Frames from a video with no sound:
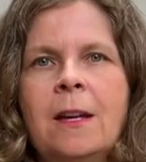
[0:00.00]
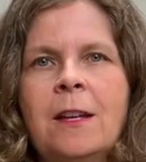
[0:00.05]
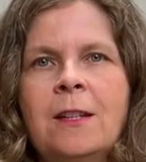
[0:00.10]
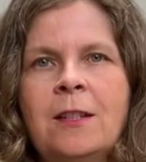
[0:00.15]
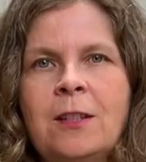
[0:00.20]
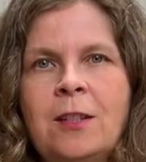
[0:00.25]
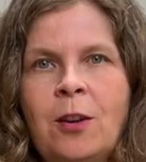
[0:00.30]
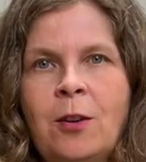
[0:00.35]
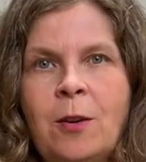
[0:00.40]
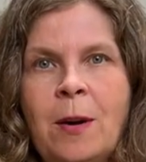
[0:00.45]

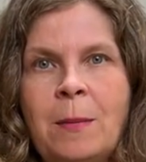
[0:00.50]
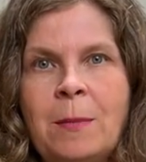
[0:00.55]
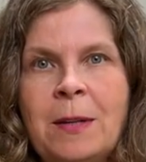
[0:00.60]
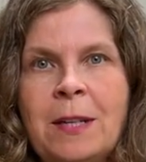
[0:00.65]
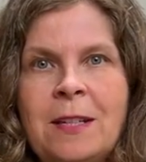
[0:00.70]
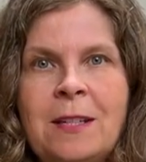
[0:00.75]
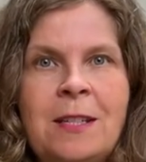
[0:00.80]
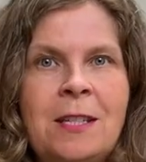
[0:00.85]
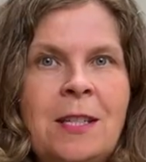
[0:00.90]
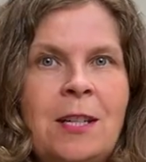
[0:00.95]
So I'm going to
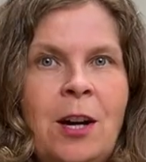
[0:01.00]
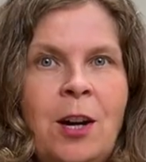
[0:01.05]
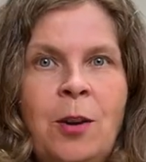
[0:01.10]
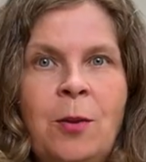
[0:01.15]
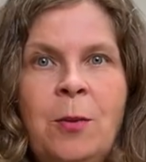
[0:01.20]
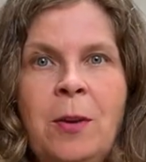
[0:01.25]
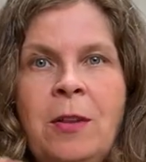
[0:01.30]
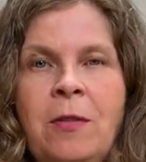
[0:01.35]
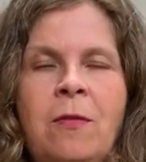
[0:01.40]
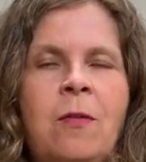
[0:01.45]
start
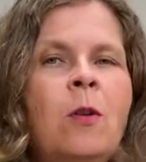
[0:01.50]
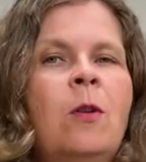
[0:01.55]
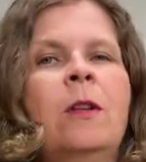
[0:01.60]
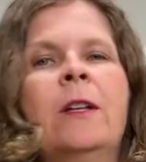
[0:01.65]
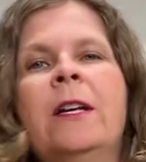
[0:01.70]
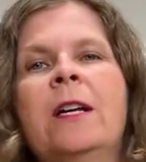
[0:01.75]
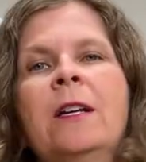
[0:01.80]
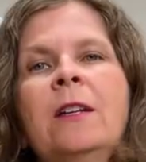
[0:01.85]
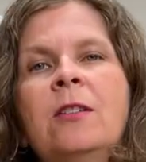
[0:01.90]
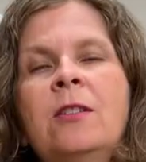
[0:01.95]
with
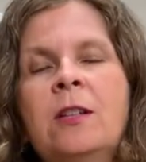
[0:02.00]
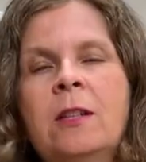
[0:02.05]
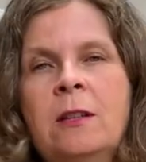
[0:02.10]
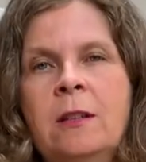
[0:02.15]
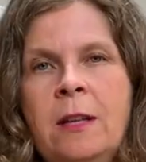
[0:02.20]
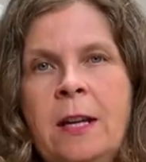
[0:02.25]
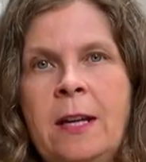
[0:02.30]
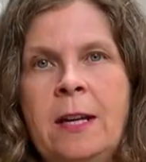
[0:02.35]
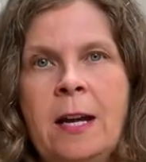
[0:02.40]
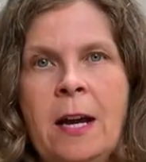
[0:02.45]
foliage
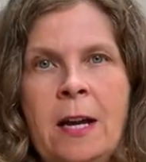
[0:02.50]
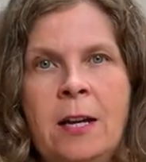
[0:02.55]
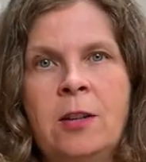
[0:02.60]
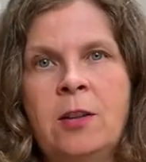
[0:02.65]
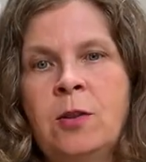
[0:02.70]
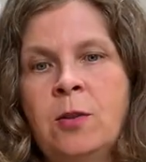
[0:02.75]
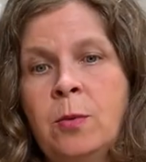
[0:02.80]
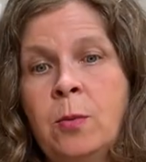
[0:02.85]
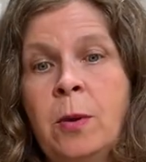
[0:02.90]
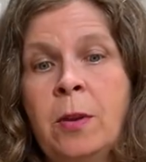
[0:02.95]
like I
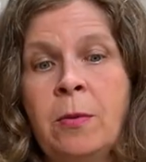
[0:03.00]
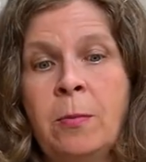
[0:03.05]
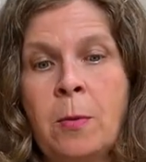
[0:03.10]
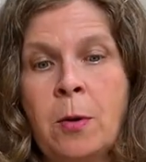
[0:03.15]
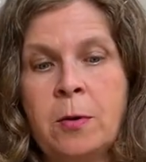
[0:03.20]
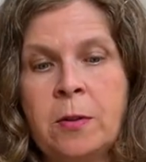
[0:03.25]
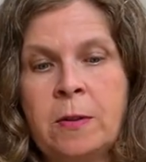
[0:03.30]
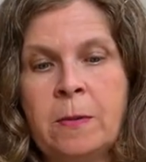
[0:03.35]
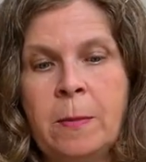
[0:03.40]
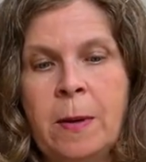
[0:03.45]
do with
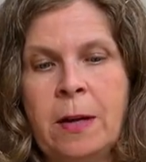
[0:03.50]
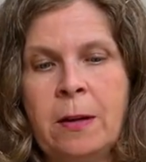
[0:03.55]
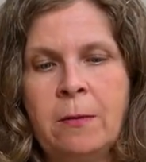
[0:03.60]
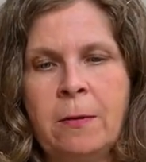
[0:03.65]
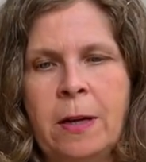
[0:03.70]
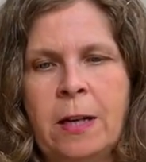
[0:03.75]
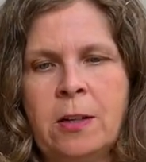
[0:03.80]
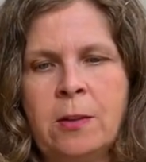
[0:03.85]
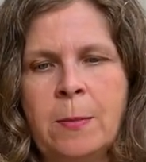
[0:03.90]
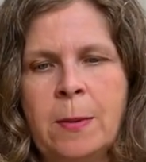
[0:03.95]
most of my
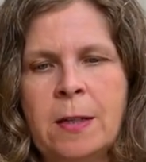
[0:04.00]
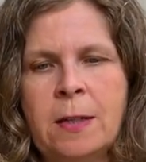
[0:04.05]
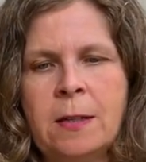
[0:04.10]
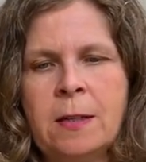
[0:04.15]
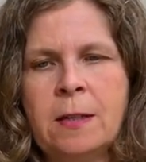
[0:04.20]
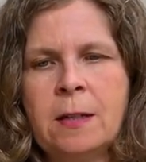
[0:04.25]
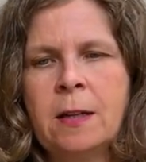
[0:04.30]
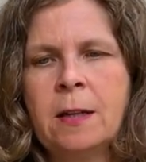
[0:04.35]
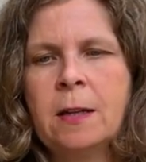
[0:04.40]
arrangements.